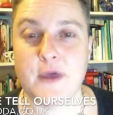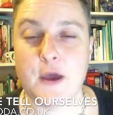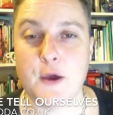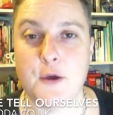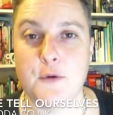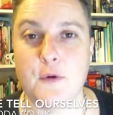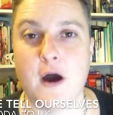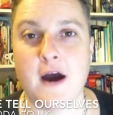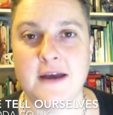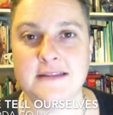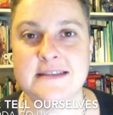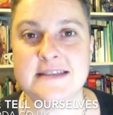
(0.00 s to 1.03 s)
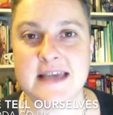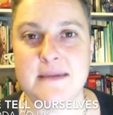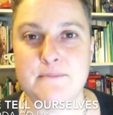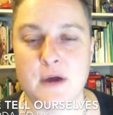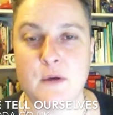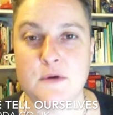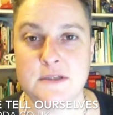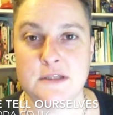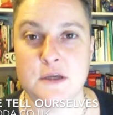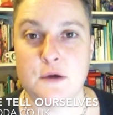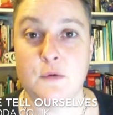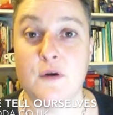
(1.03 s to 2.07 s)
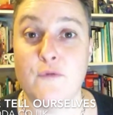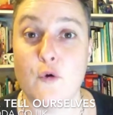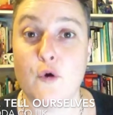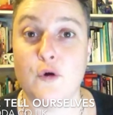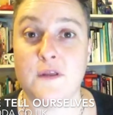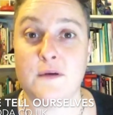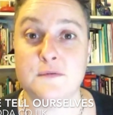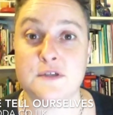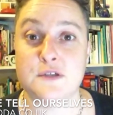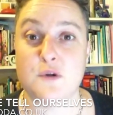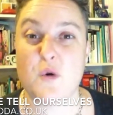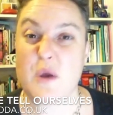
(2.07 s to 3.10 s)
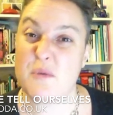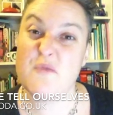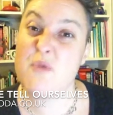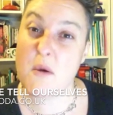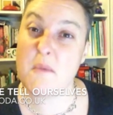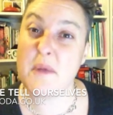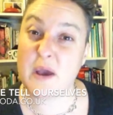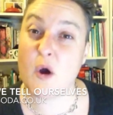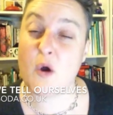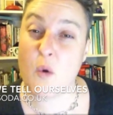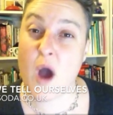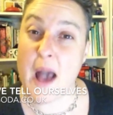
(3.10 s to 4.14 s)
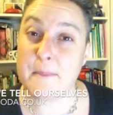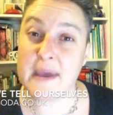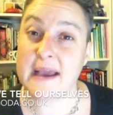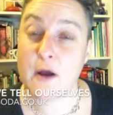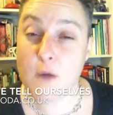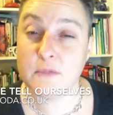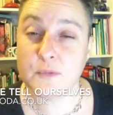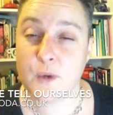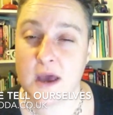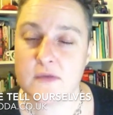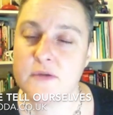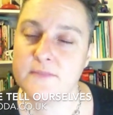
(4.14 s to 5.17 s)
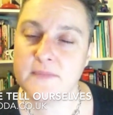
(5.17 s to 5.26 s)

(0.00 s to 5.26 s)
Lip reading: who are in the same boat as you, have all got their own story, but you've probably got quite a bit in common with.